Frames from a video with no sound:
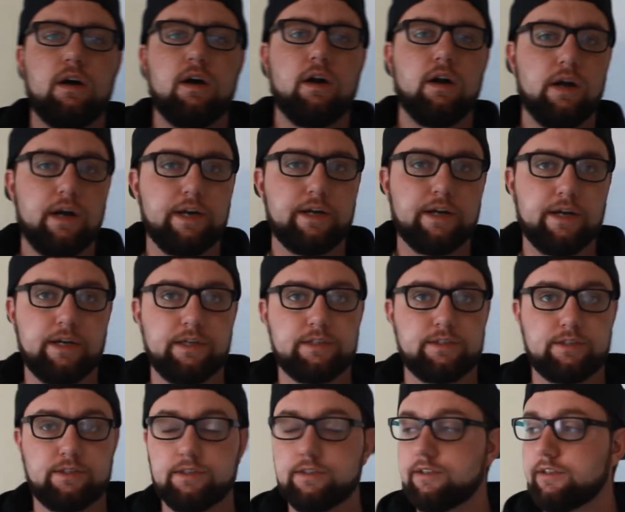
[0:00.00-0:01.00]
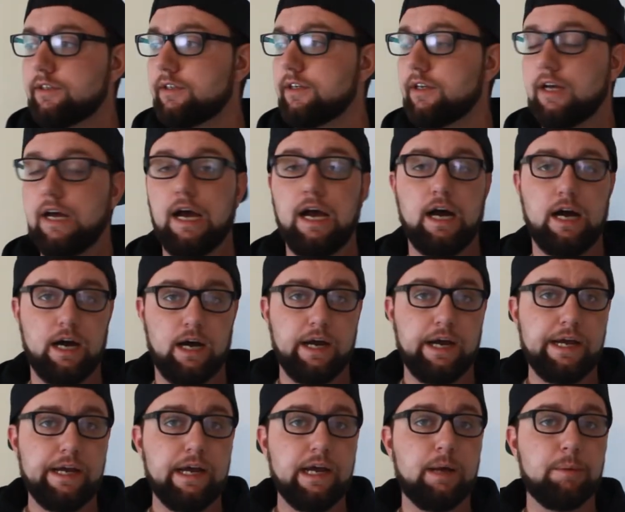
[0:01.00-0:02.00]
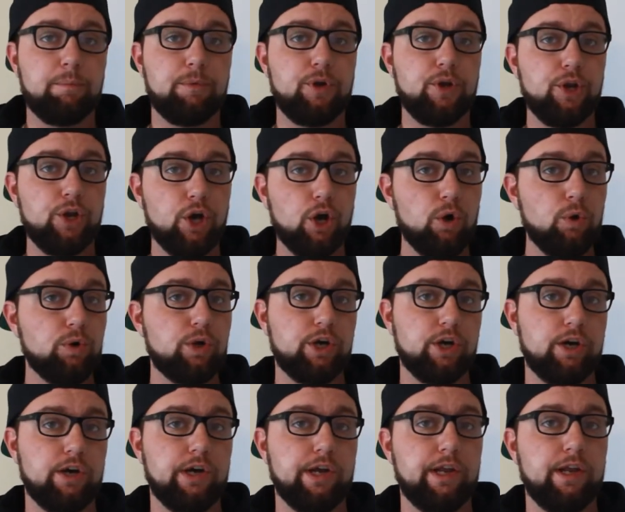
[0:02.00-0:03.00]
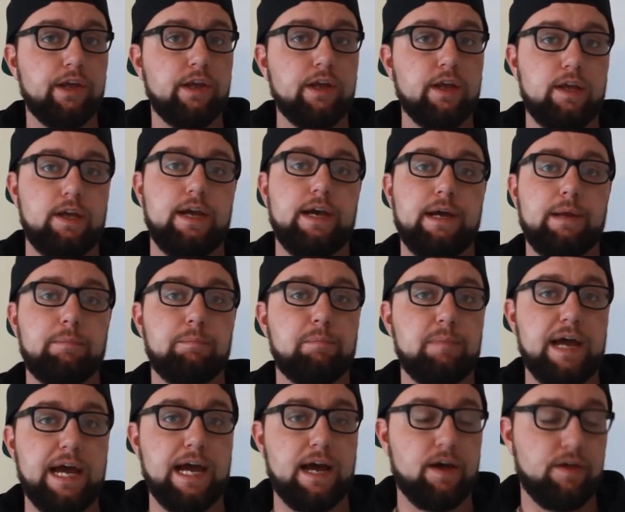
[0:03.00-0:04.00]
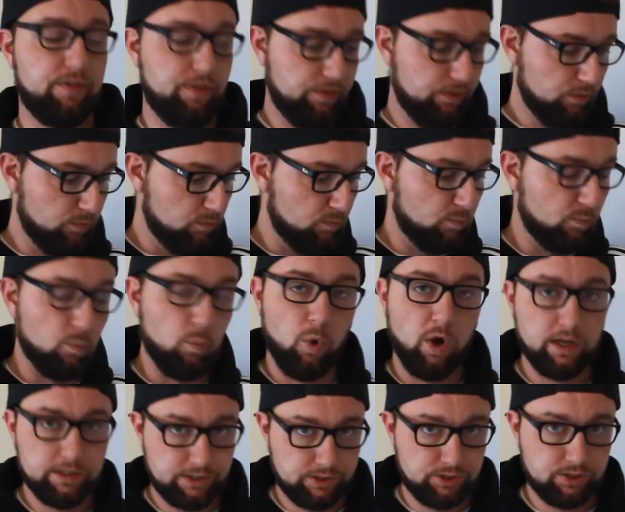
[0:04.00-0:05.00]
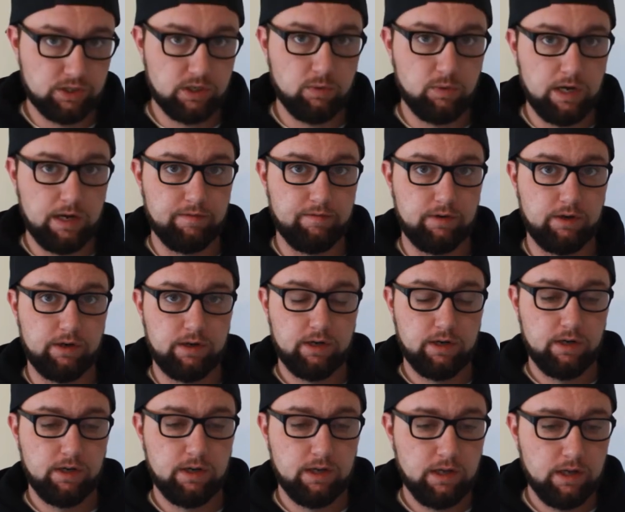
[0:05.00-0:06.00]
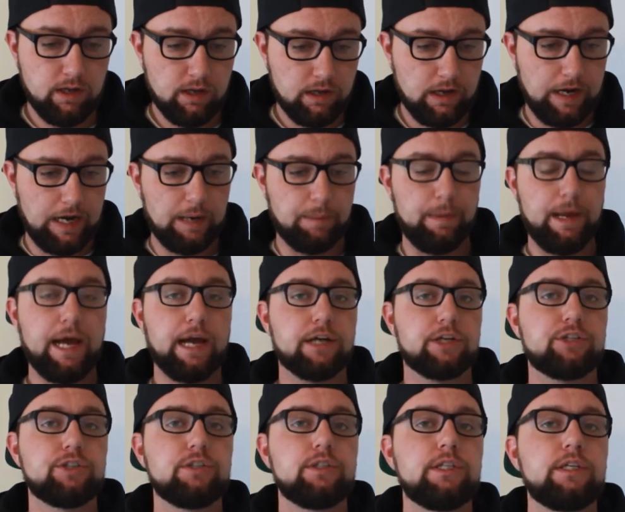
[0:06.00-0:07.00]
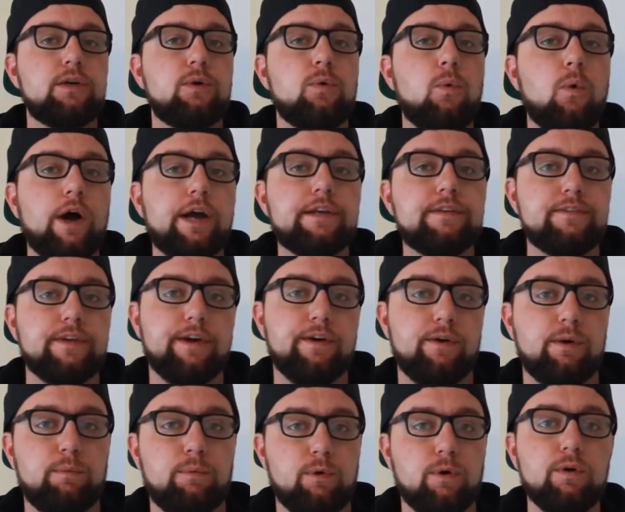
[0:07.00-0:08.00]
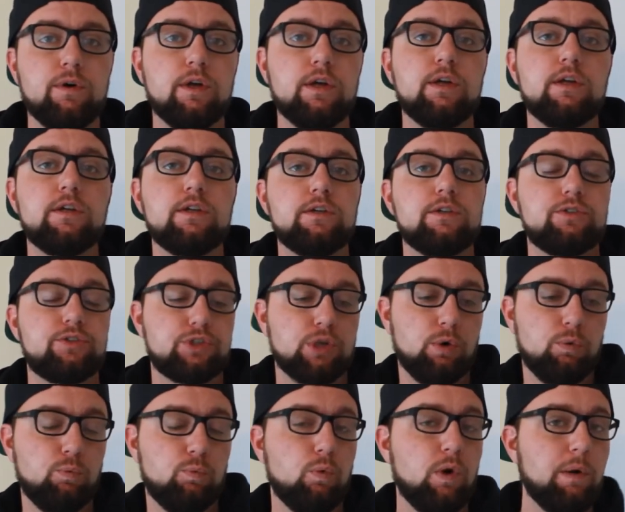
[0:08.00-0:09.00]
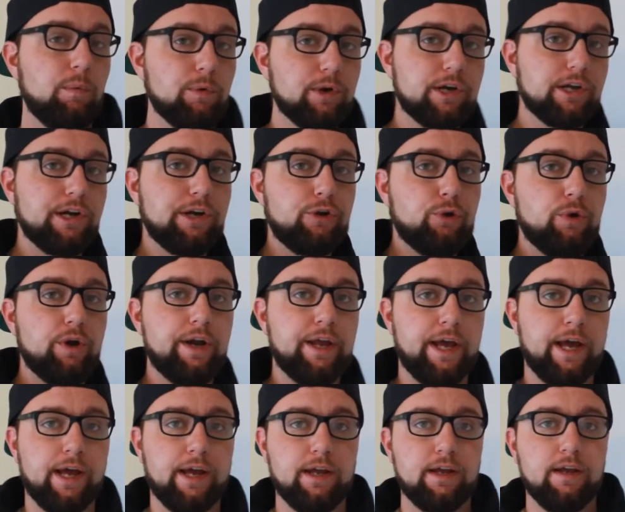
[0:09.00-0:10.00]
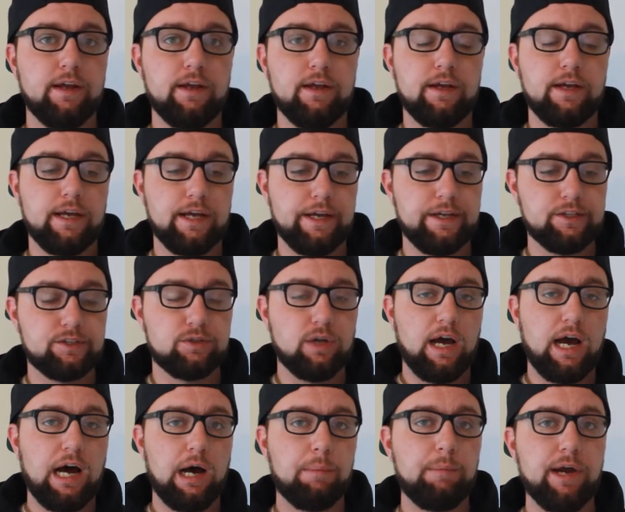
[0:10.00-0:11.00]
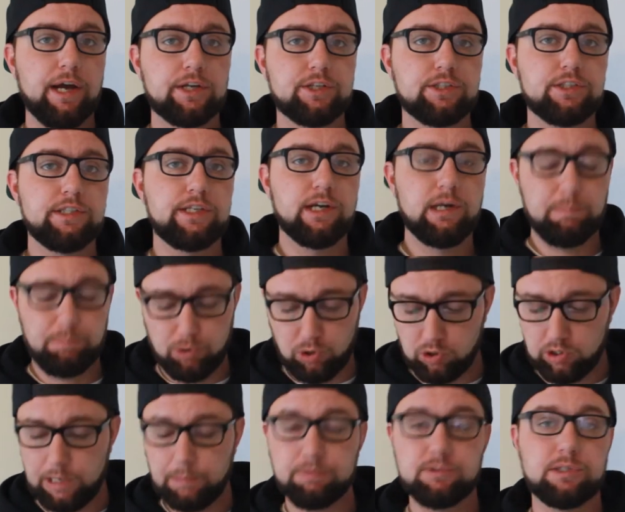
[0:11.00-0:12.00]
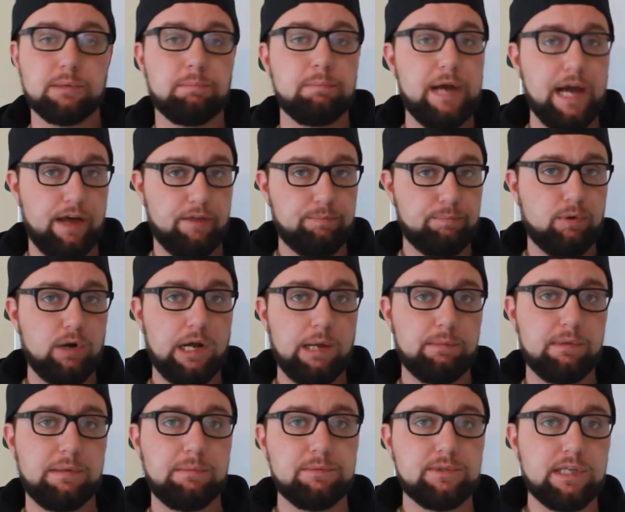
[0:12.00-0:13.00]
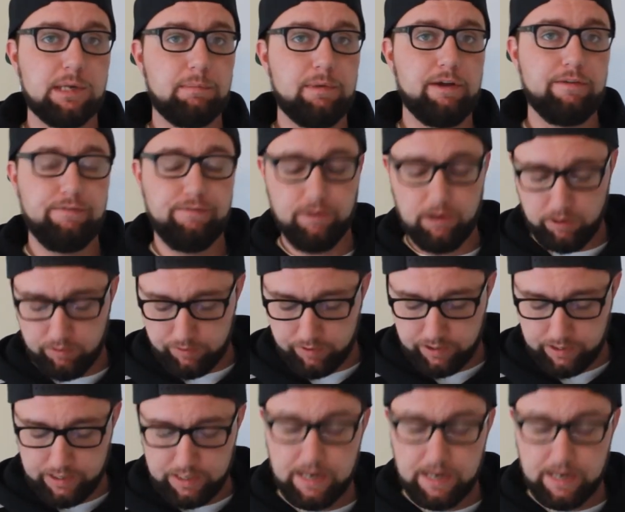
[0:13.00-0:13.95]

All right, guys. I am no good at math whatsoever. I'm actually quite terrible. So what we're going to do today is I'm actually going to pull up some math problems on my phone,